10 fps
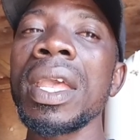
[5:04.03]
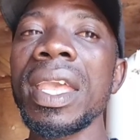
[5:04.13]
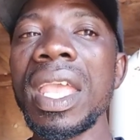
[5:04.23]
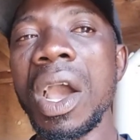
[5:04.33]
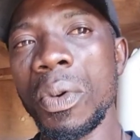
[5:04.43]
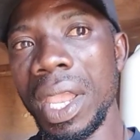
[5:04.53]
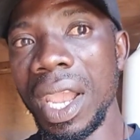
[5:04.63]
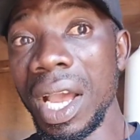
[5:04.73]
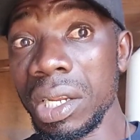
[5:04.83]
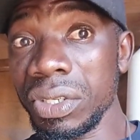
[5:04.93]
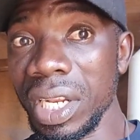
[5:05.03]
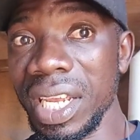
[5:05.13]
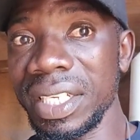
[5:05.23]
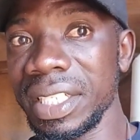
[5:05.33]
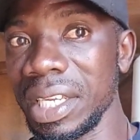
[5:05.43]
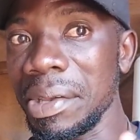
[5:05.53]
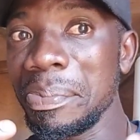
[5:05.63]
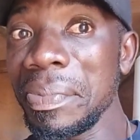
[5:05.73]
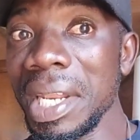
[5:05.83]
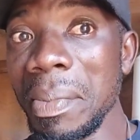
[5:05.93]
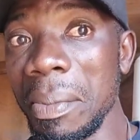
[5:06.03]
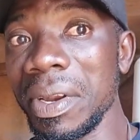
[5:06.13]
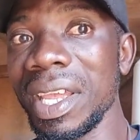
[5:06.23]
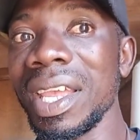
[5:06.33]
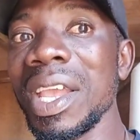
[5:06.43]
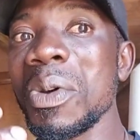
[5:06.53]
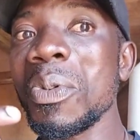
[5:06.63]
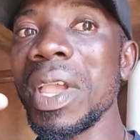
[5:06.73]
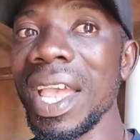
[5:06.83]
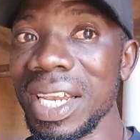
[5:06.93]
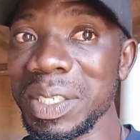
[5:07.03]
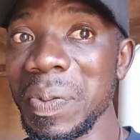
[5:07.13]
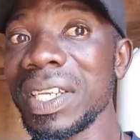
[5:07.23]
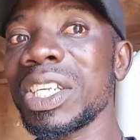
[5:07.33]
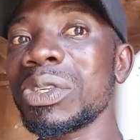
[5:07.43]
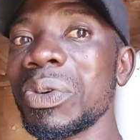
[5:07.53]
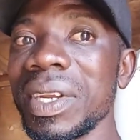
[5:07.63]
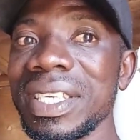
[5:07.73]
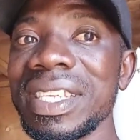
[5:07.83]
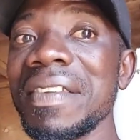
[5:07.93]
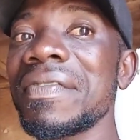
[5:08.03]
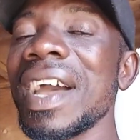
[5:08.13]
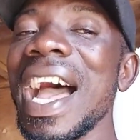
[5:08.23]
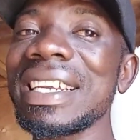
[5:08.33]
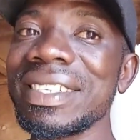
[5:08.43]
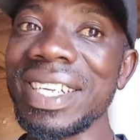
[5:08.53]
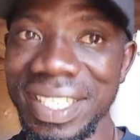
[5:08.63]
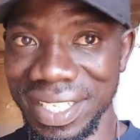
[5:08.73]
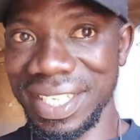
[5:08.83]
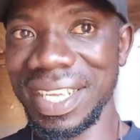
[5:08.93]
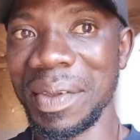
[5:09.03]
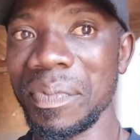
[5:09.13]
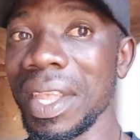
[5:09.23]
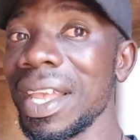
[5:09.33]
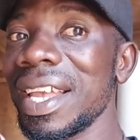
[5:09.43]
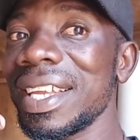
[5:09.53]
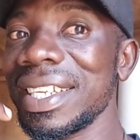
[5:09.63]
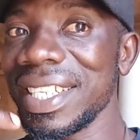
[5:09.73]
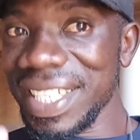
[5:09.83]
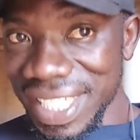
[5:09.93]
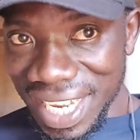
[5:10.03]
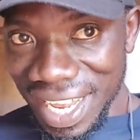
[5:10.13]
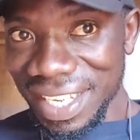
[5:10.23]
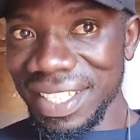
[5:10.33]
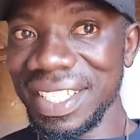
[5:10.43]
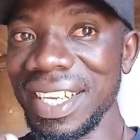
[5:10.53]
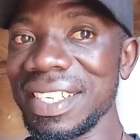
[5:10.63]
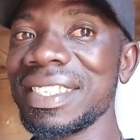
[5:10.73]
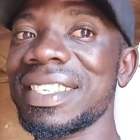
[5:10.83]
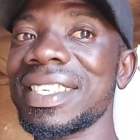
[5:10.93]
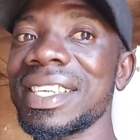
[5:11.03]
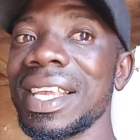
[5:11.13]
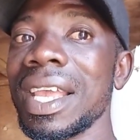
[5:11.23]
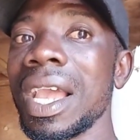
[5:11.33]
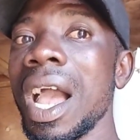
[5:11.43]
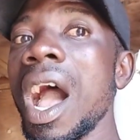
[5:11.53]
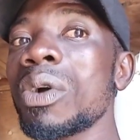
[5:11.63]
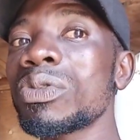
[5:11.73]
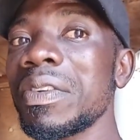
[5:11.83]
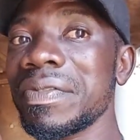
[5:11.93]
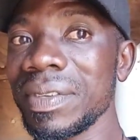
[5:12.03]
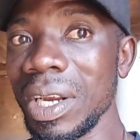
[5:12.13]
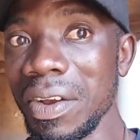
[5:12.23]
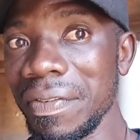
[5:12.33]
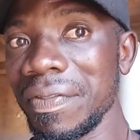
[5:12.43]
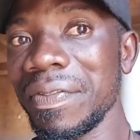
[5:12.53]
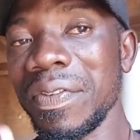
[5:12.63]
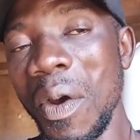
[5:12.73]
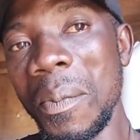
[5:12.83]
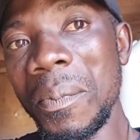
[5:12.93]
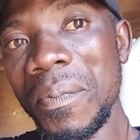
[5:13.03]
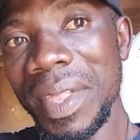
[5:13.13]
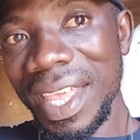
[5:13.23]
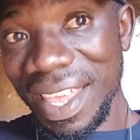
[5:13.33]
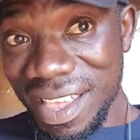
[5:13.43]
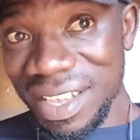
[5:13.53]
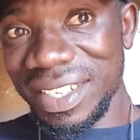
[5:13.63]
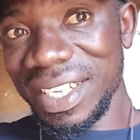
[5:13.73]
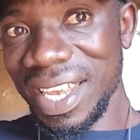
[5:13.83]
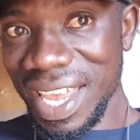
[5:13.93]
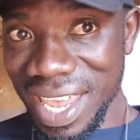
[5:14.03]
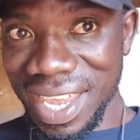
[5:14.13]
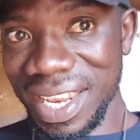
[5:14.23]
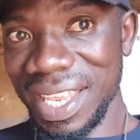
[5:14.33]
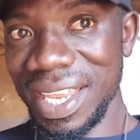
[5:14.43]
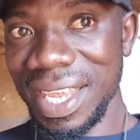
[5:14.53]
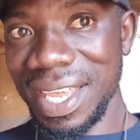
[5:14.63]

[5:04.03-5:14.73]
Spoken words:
Here we calculate minimally we expect to receive at least 10 chicks out of 12 from each hen.